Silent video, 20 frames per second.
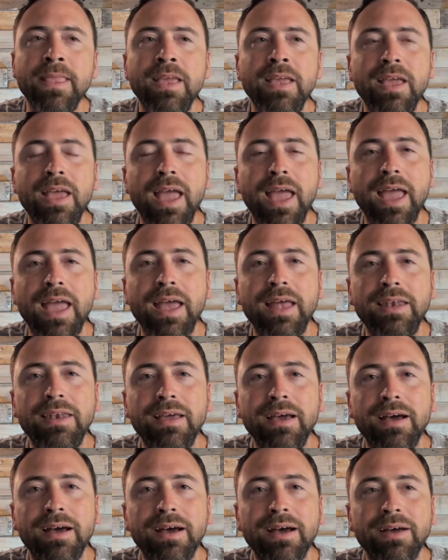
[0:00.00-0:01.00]
And
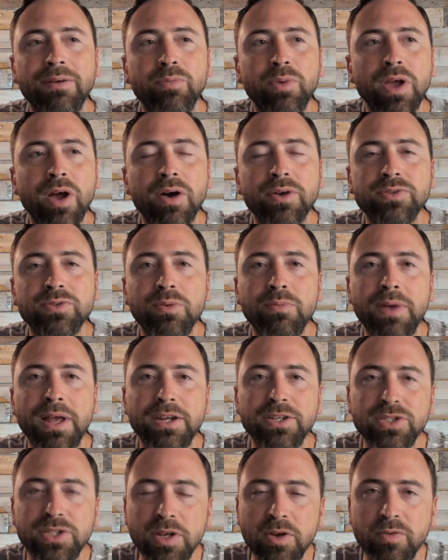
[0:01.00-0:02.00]
we also managed
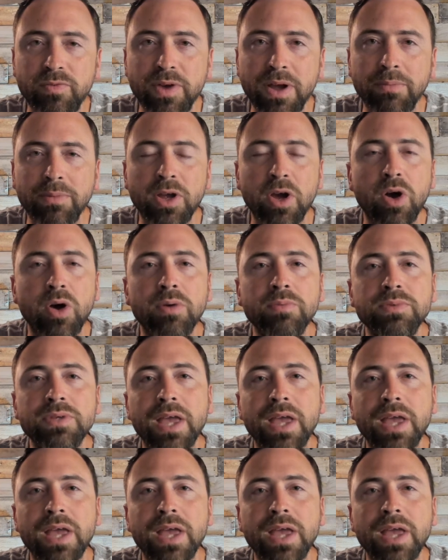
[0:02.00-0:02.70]
single family homes